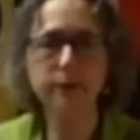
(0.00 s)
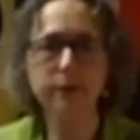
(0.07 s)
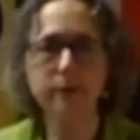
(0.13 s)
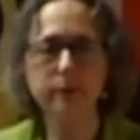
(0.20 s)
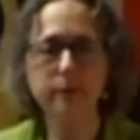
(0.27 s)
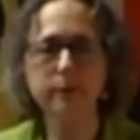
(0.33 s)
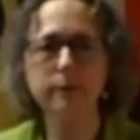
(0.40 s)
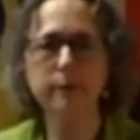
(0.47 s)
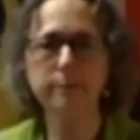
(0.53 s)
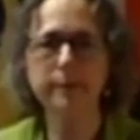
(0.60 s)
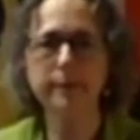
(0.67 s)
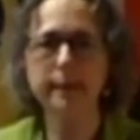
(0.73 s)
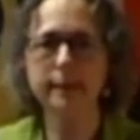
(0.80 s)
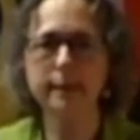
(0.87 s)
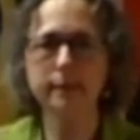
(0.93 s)
children's room, but
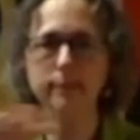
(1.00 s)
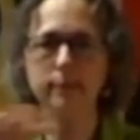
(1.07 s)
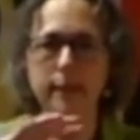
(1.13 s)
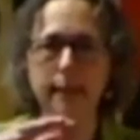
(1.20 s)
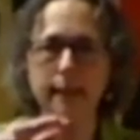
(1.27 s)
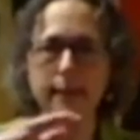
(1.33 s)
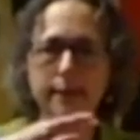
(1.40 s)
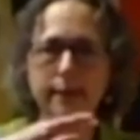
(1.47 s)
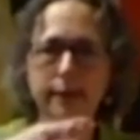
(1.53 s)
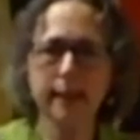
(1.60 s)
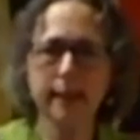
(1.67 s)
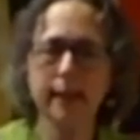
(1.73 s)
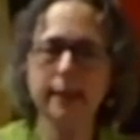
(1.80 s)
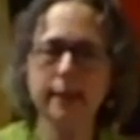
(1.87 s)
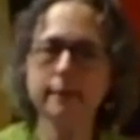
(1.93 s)
they didn't want anything
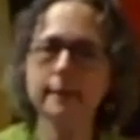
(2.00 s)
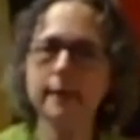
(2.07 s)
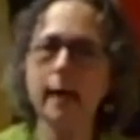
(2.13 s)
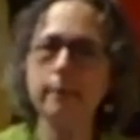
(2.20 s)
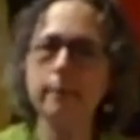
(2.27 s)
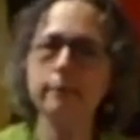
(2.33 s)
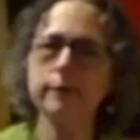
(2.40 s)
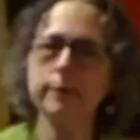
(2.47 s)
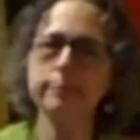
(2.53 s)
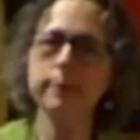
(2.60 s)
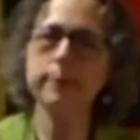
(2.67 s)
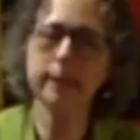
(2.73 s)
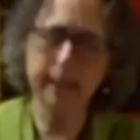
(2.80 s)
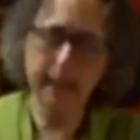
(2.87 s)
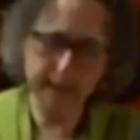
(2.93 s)
on top of the
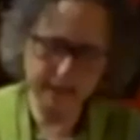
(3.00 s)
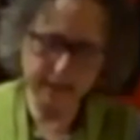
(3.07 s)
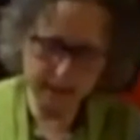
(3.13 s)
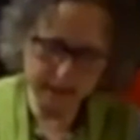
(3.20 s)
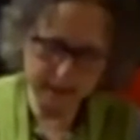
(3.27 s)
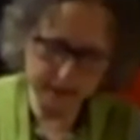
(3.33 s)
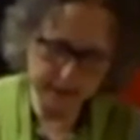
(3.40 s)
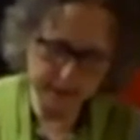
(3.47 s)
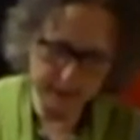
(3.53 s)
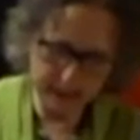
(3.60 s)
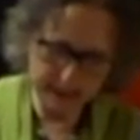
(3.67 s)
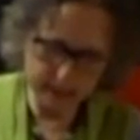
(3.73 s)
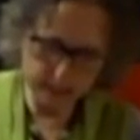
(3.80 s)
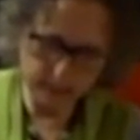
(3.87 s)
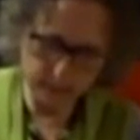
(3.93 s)
bookcases or
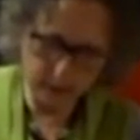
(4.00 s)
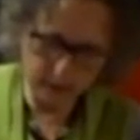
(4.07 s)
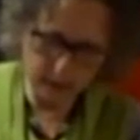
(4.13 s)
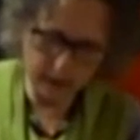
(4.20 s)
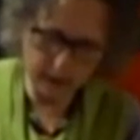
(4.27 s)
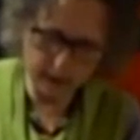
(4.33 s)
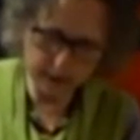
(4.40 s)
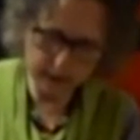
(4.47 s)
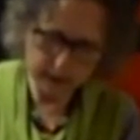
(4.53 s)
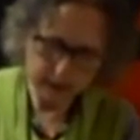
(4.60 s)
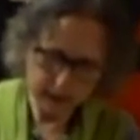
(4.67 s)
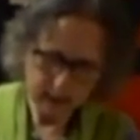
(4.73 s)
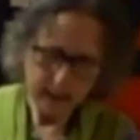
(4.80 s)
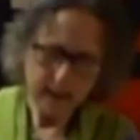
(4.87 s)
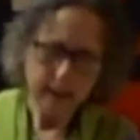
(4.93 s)
on the walls.
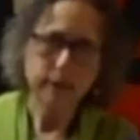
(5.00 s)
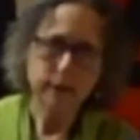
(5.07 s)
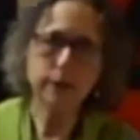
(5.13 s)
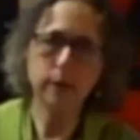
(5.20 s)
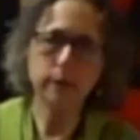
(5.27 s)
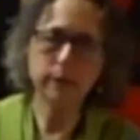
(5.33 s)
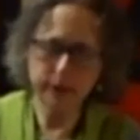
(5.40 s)
So it